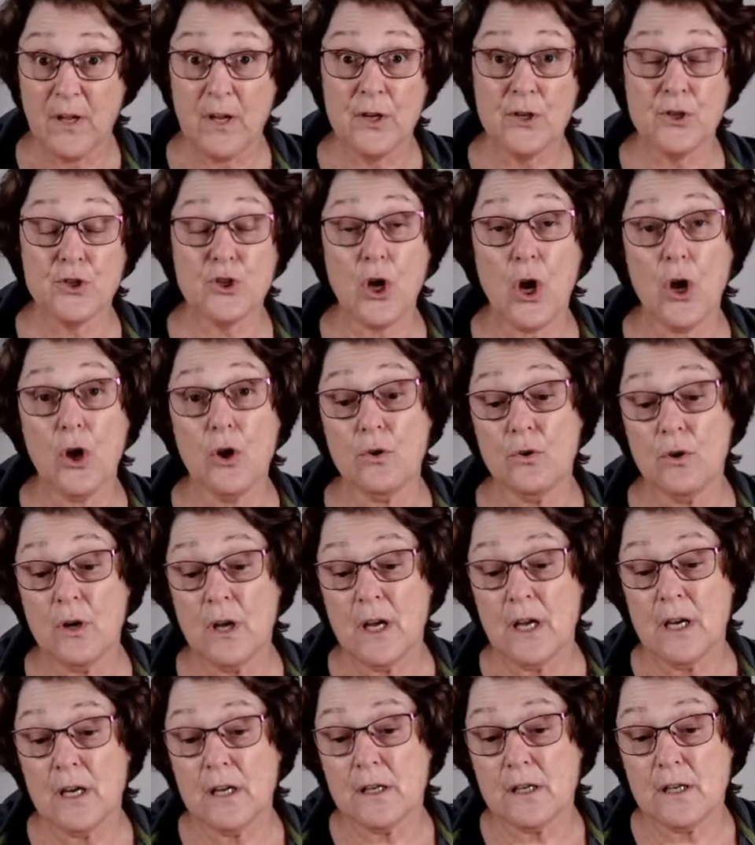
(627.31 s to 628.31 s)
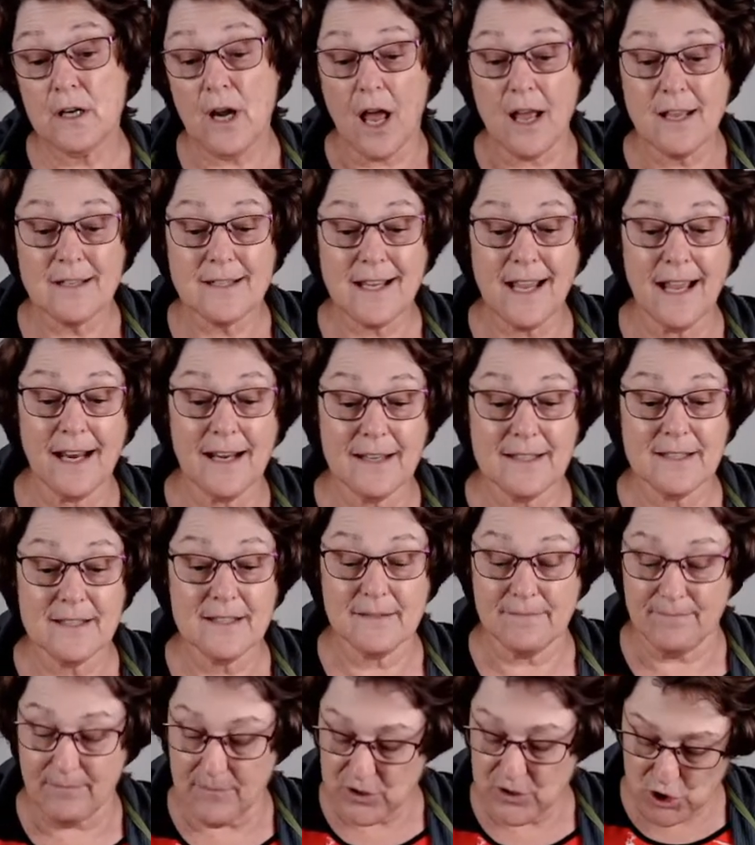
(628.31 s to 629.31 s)
So glass
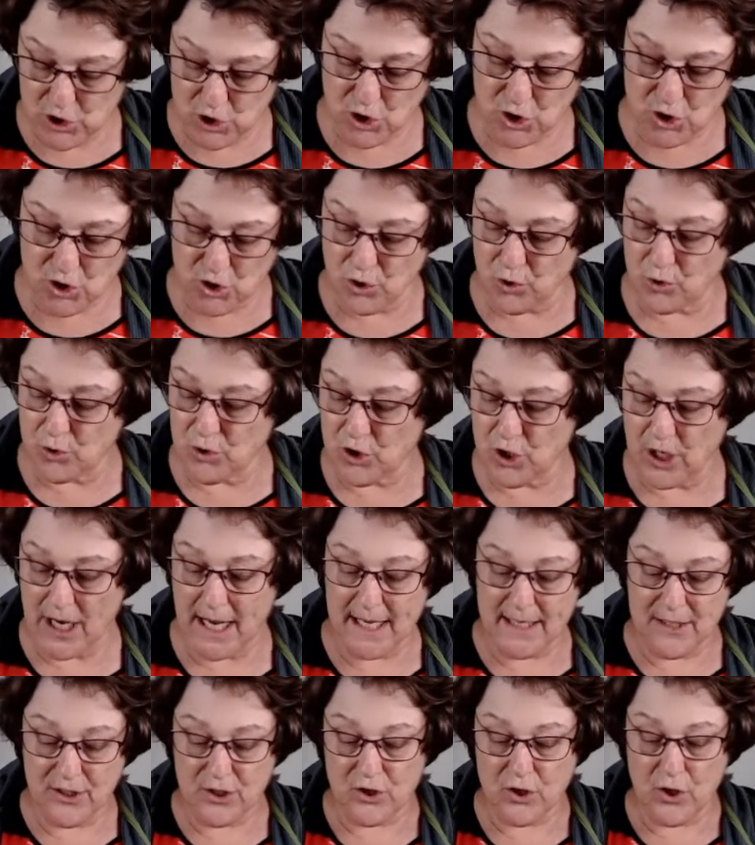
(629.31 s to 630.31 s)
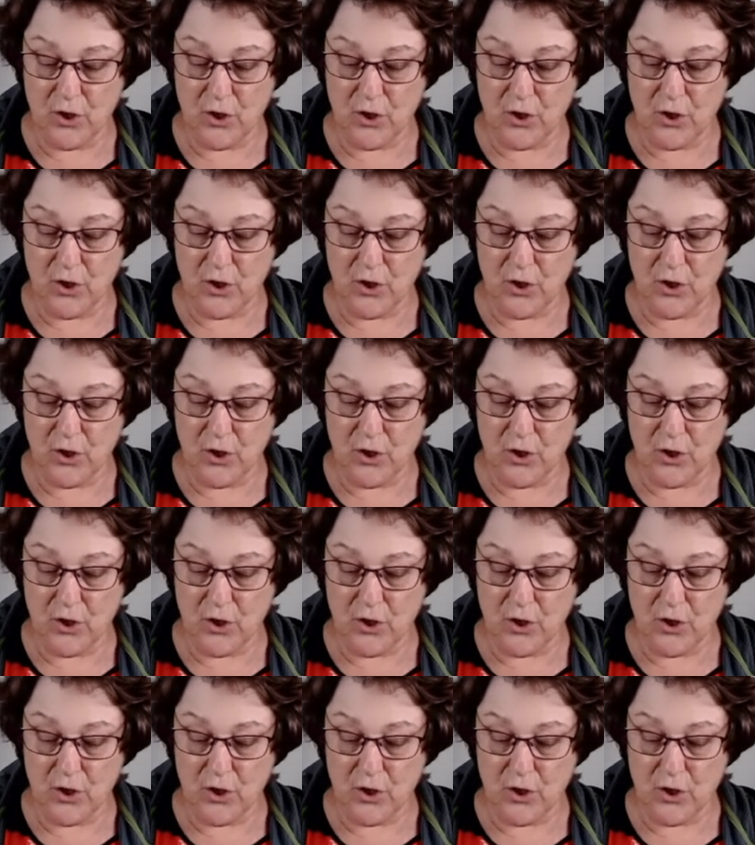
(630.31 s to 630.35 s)
colors do change.